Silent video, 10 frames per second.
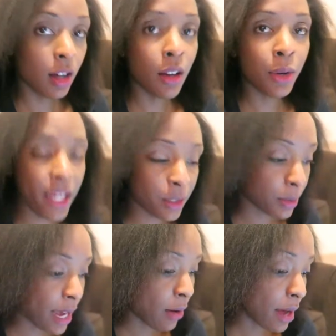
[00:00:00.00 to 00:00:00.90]
Okay, so
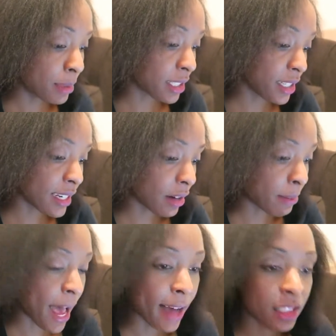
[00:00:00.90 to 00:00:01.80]
now I'm sitting down to
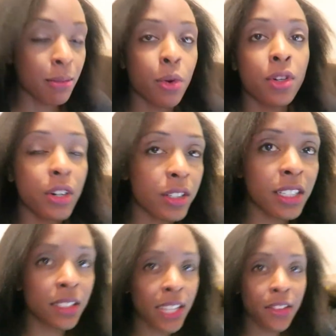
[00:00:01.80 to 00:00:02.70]
pack some orders.
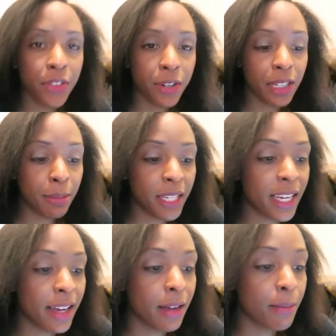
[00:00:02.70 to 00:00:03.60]
It's 10.30
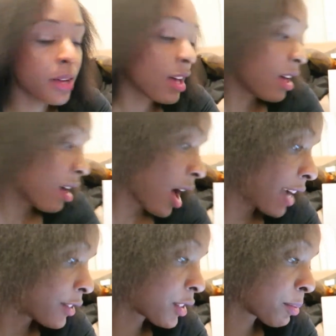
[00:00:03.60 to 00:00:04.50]
p.m.
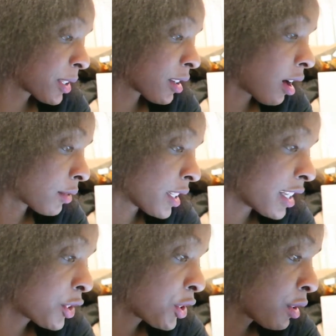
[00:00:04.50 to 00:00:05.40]
I just resolved an
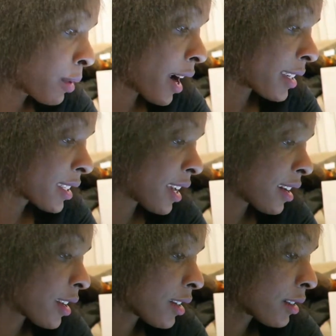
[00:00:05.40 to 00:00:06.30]
issue where I
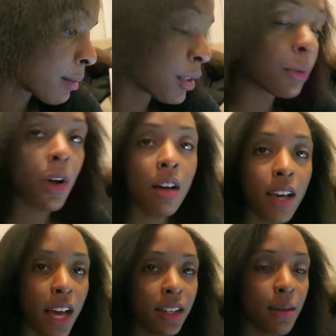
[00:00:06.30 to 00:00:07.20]
sent someone the wrong
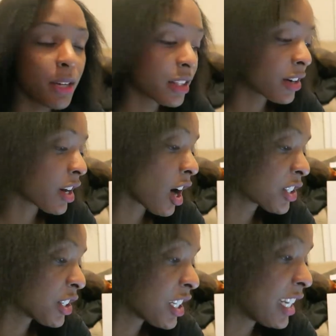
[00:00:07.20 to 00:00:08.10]
item and they're in
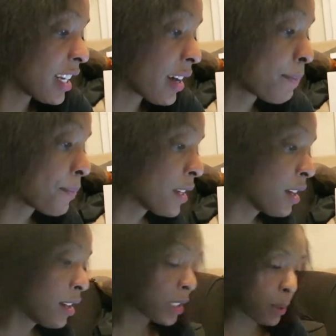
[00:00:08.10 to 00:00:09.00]
Argentina.
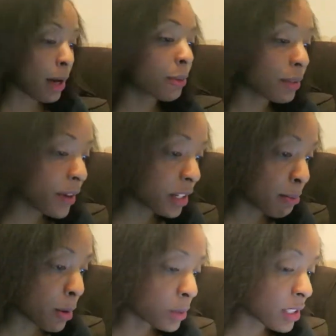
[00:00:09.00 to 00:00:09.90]
So I refunded
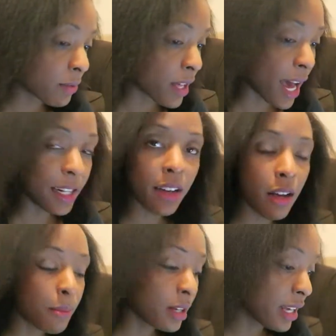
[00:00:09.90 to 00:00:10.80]
most of the
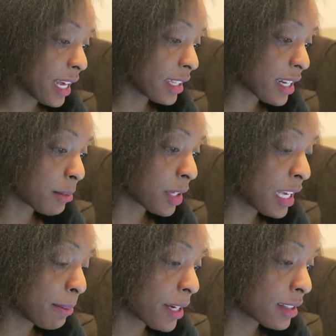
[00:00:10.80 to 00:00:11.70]
item and let him
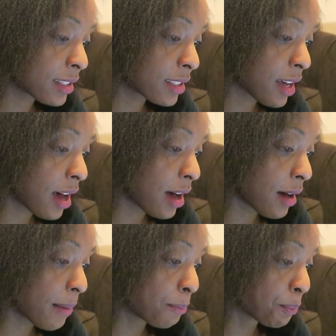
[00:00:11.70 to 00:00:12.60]
keep it.
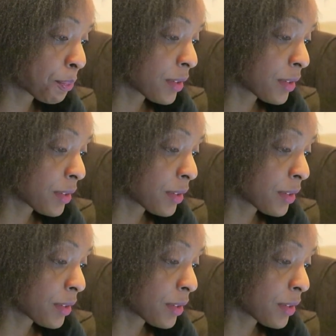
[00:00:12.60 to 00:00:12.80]
Um,